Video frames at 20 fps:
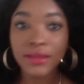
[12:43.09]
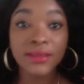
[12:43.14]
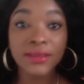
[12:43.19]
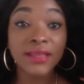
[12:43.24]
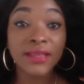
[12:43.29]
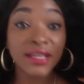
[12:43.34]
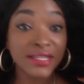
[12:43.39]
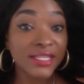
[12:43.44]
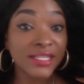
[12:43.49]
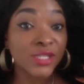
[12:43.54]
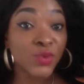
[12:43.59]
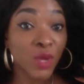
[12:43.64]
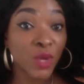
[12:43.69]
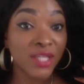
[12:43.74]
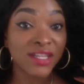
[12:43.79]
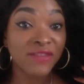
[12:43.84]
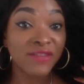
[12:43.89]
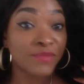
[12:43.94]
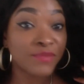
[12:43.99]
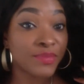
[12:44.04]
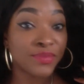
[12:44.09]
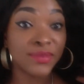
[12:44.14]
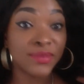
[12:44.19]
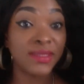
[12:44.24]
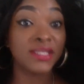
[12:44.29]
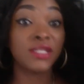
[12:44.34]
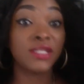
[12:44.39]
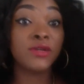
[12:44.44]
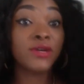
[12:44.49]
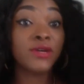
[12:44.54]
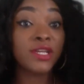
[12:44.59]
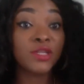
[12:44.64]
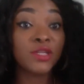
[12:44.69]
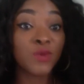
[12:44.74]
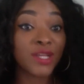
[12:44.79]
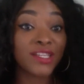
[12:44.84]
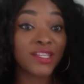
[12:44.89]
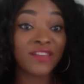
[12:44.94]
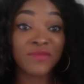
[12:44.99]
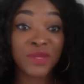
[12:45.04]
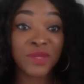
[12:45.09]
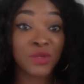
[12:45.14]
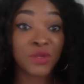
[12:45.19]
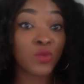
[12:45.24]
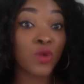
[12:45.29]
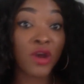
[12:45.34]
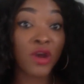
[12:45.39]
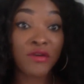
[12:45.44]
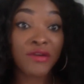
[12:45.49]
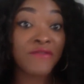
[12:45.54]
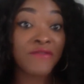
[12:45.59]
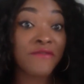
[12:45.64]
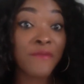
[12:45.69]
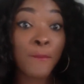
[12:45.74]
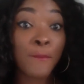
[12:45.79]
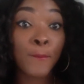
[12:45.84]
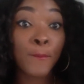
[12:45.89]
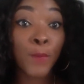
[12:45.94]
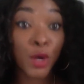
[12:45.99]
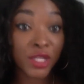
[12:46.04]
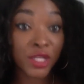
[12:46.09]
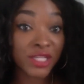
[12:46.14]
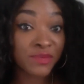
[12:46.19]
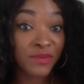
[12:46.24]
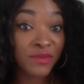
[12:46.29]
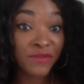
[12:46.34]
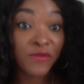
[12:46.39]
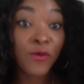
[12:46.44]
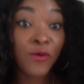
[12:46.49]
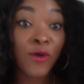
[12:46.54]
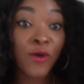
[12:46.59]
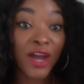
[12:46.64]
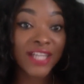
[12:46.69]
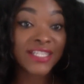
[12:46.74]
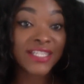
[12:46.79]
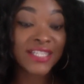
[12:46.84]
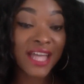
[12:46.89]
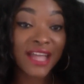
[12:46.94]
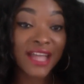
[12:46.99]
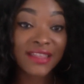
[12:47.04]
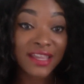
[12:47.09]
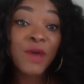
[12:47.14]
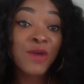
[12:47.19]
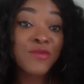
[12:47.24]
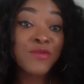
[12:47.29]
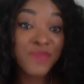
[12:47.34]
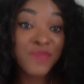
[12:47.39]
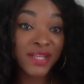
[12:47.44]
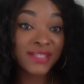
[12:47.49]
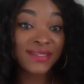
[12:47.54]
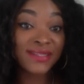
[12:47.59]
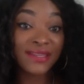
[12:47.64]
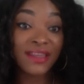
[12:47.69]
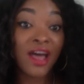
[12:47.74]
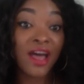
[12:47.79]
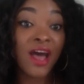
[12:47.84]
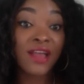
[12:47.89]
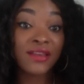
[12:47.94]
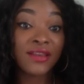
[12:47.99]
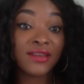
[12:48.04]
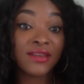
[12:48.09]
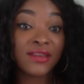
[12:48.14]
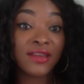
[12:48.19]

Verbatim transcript: this is what I've, this look is what I've been wearing for months before I start experimenting on